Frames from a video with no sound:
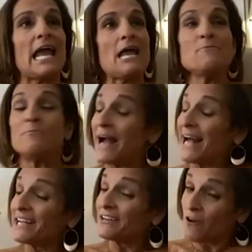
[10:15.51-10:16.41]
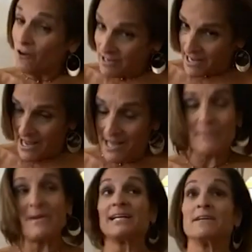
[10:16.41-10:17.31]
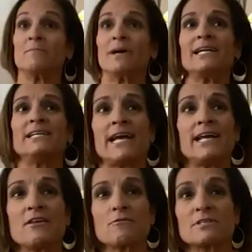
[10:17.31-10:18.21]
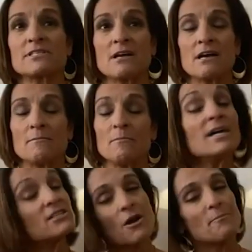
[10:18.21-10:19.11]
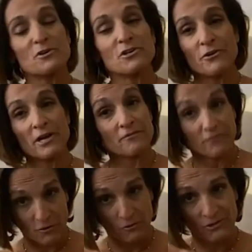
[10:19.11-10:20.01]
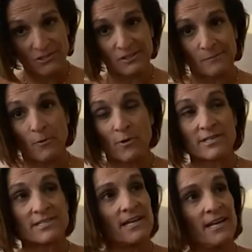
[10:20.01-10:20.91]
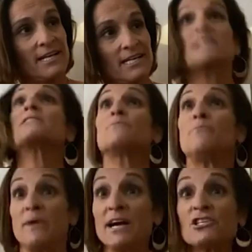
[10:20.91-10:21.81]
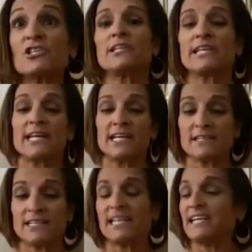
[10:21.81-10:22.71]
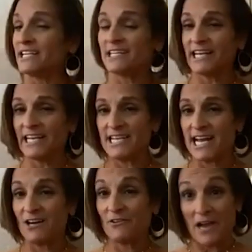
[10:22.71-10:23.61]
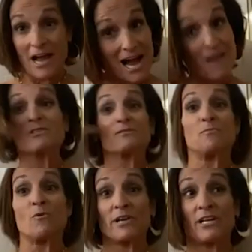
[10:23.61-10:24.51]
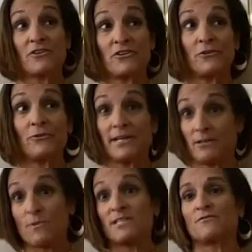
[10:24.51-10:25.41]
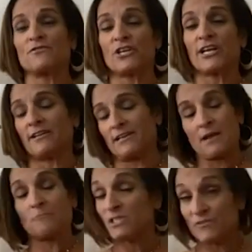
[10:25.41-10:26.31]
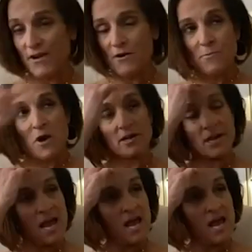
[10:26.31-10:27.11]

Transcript: And back in our day, back in my day, there was not much opportunity for girls in sports, especially in the teeny tiny town I was born into in West Virginia, and the name was Fairmont.